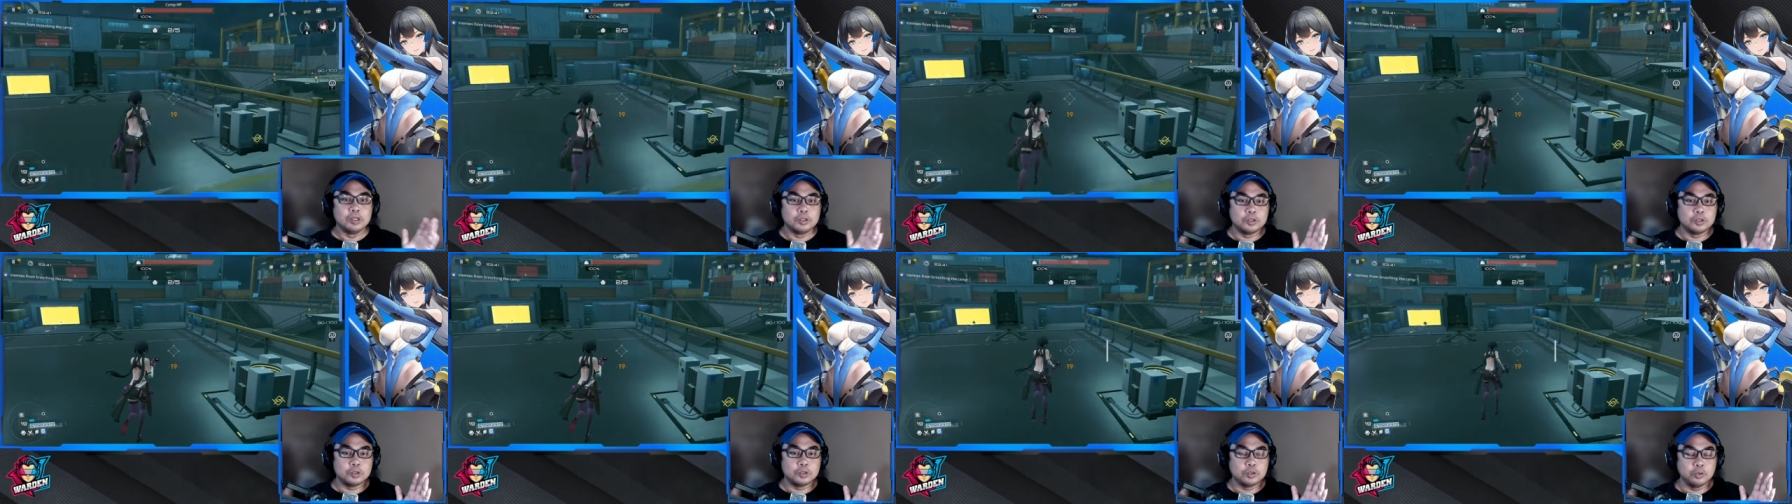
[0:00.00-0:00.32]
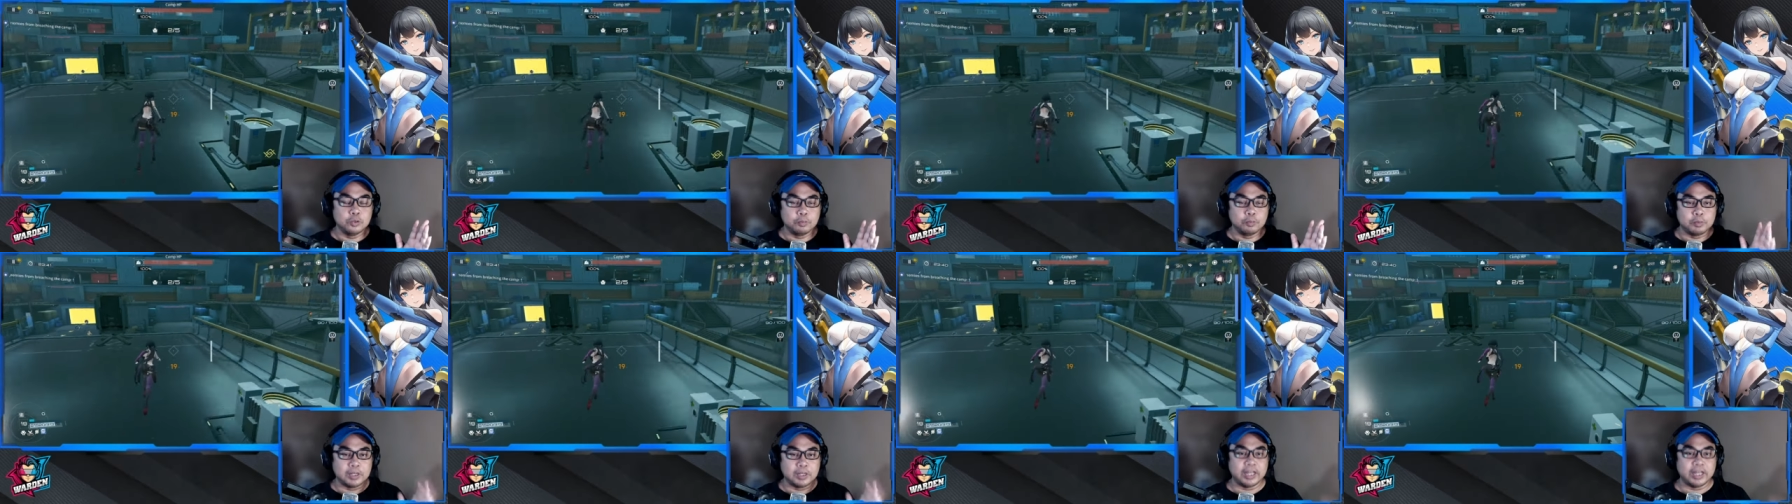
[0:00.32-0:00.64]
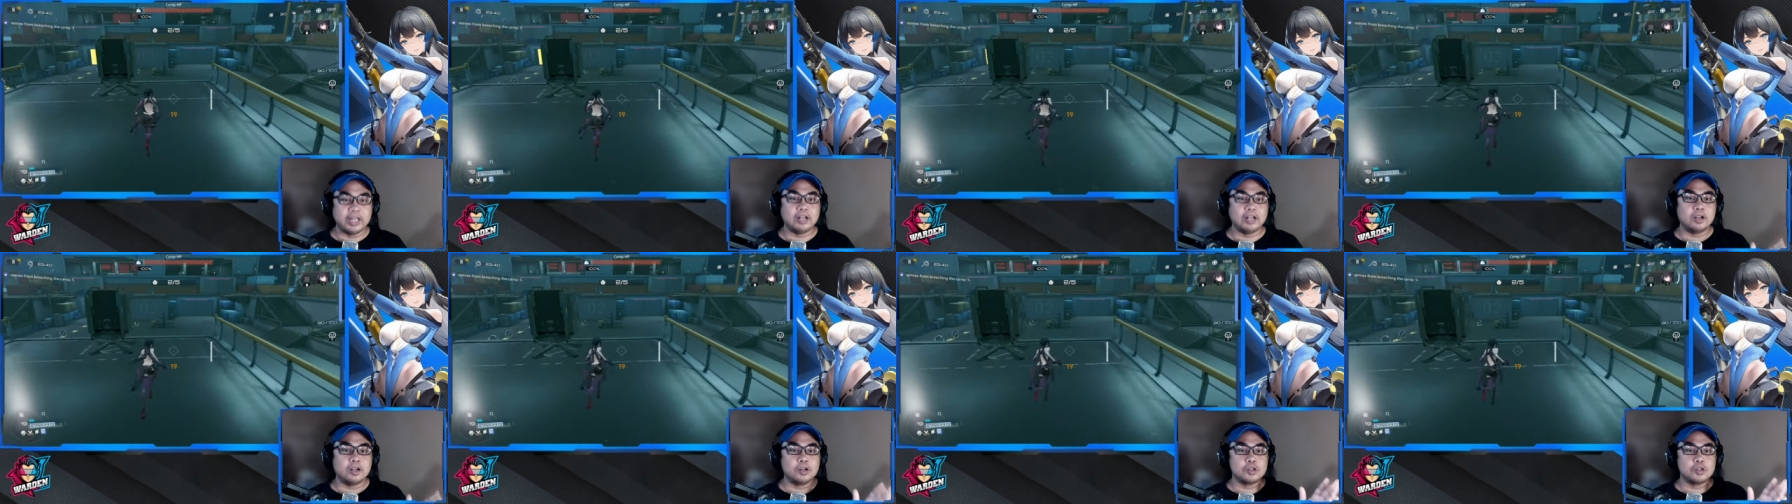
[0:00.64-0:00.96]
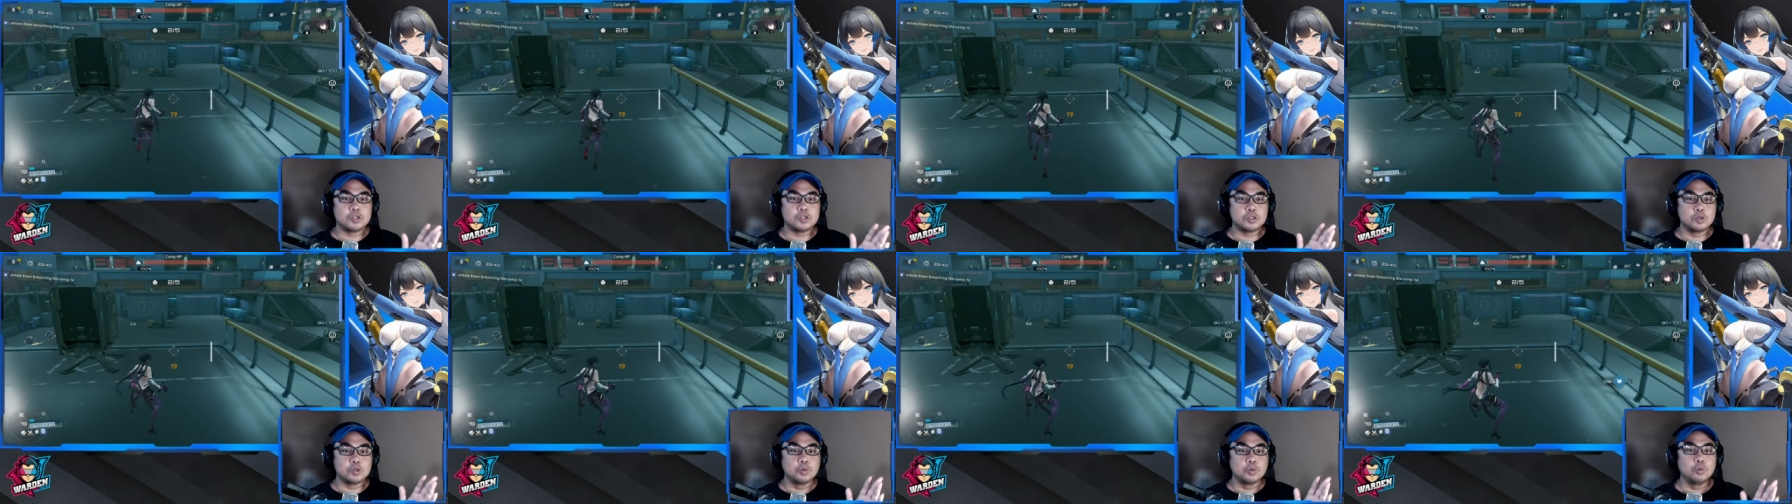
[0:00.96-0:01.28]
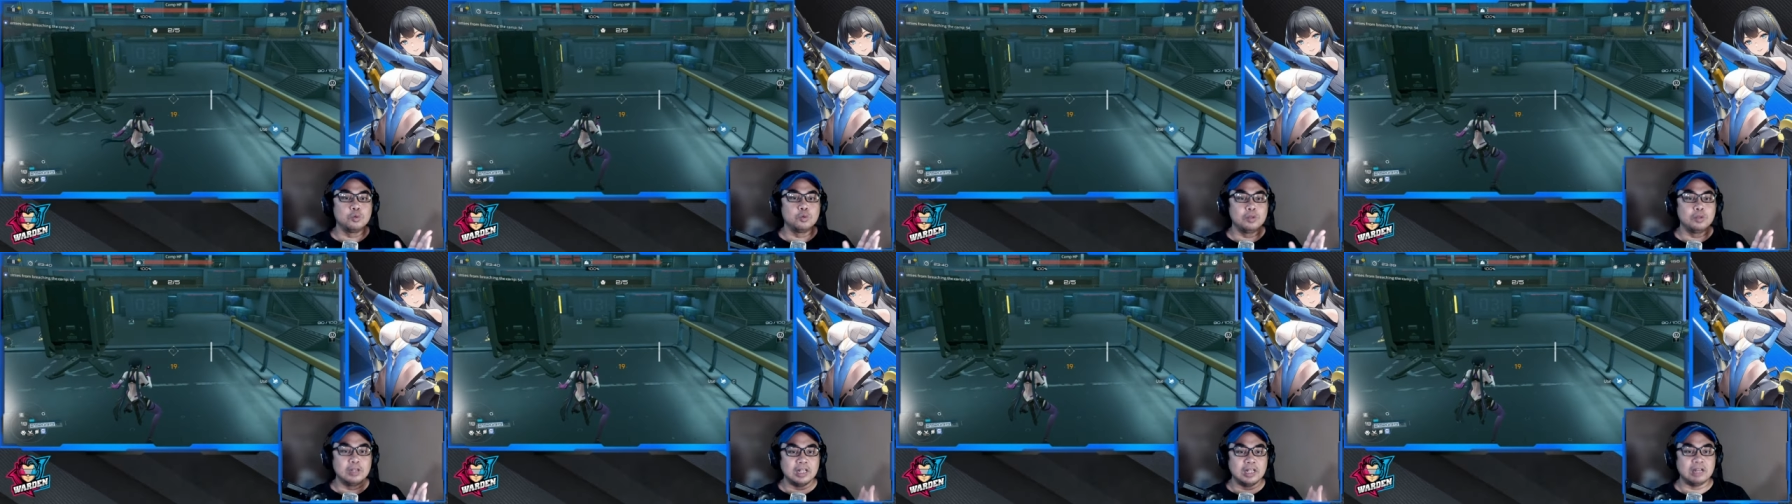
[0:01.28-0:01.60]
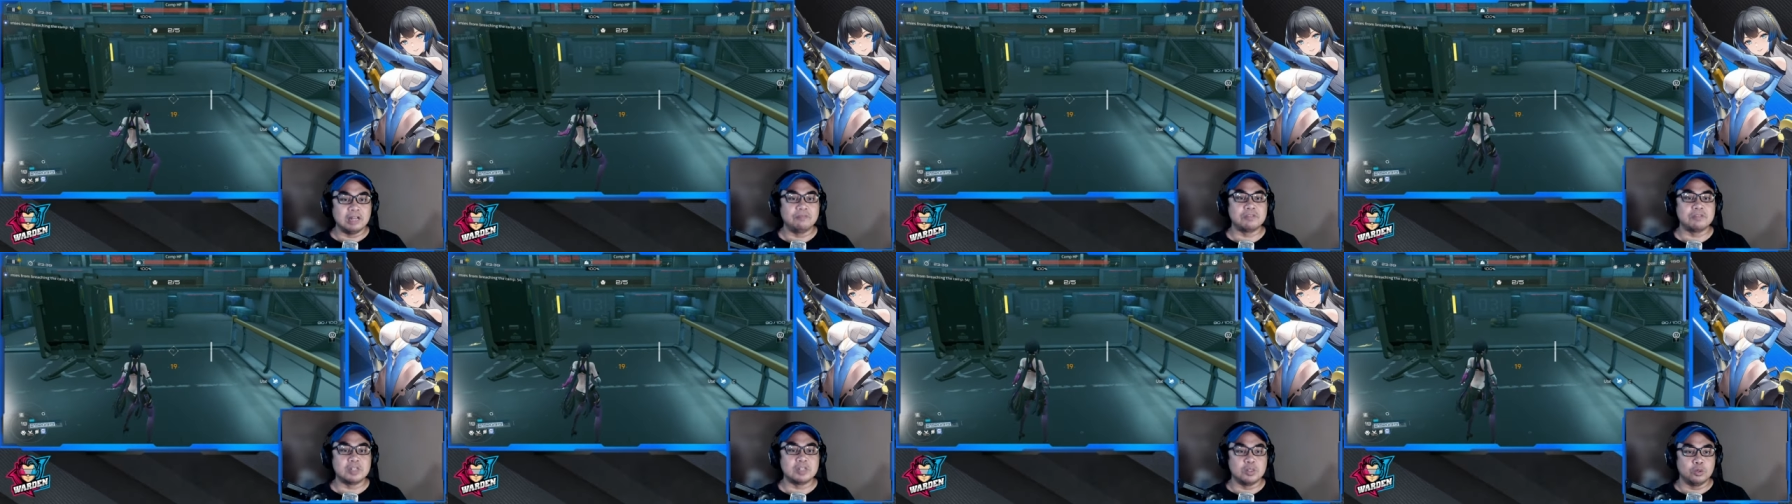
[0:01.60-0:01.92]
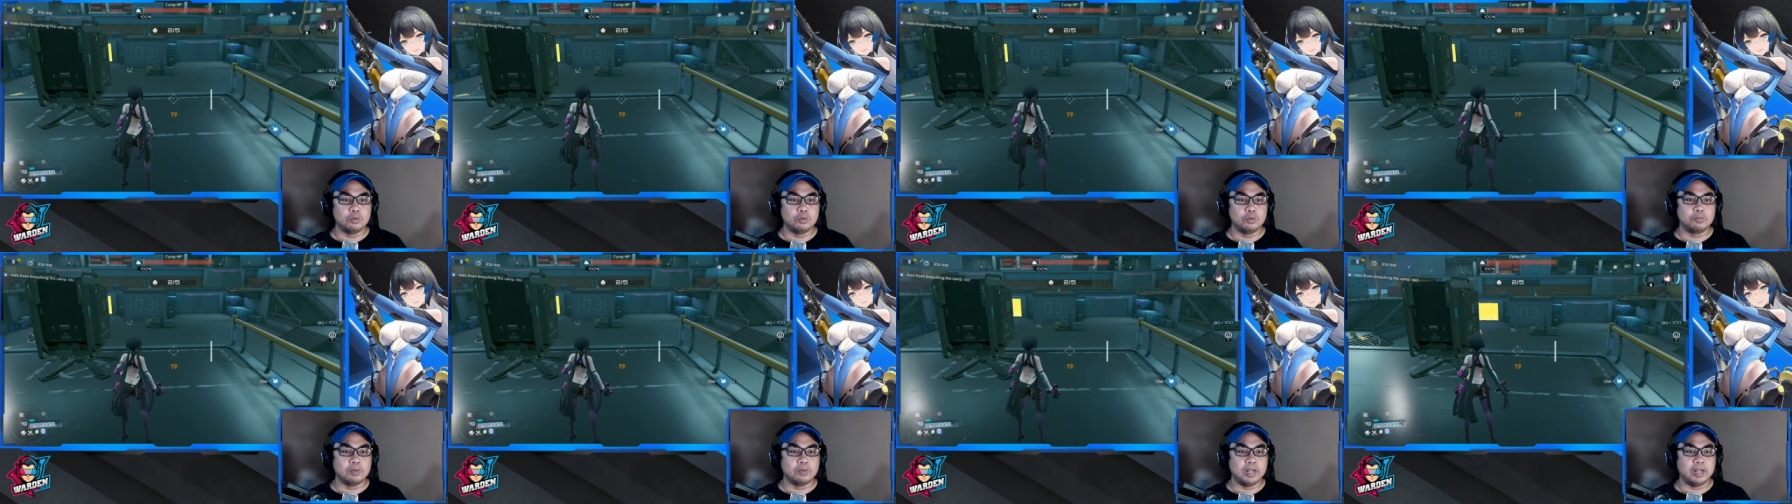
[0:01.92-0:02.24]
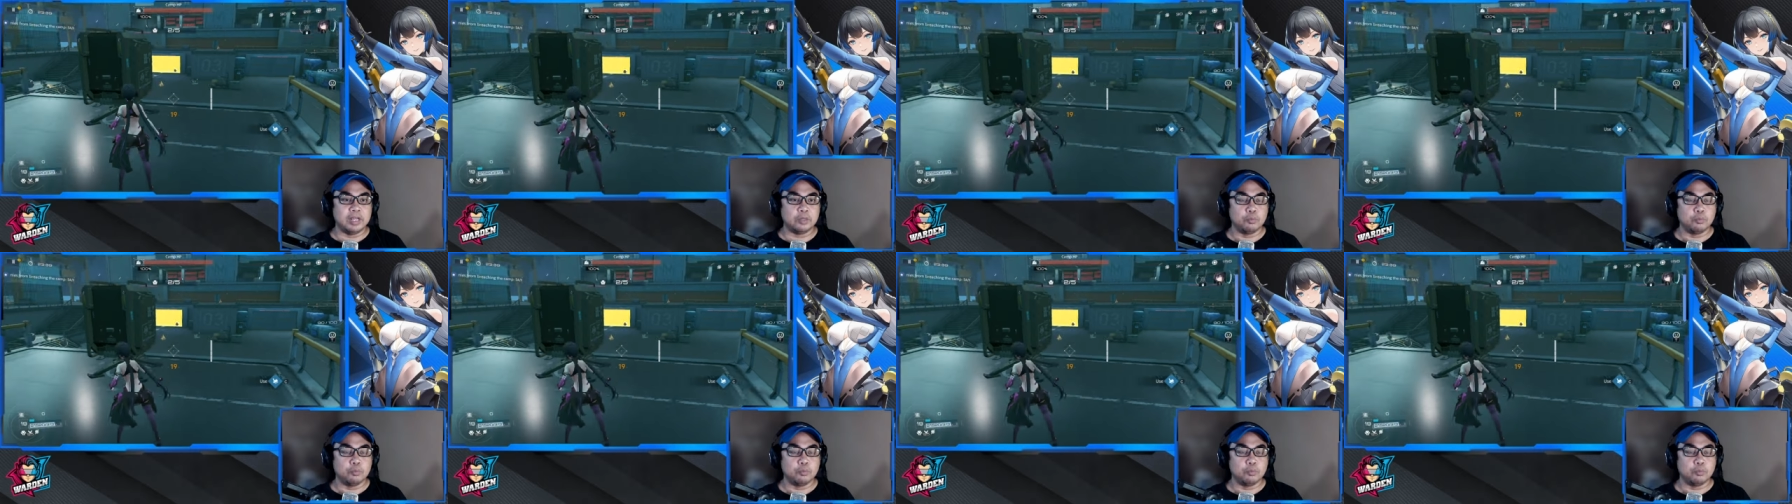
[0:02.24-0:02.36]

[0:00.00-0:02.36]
to players who love Snowbreak.